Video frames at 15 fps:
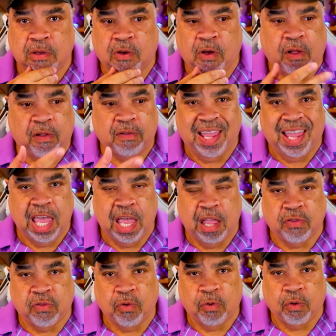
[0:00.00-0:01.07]
Call
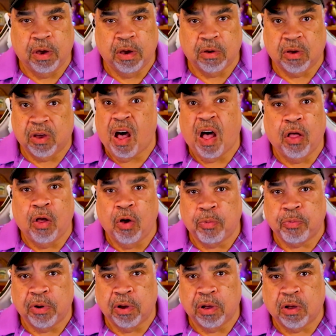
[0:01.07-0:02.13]
Diane Sawyer,
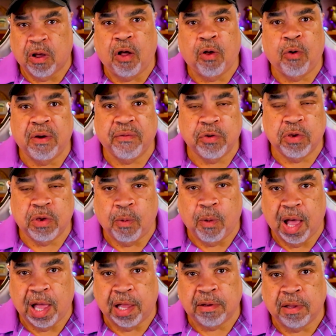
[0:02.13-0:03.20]
call Oprah, call whoever you
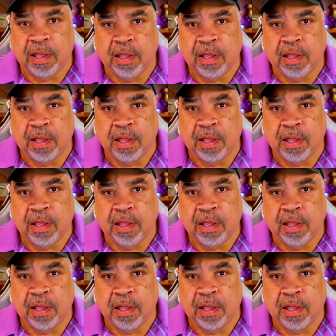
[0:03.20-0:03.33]
want.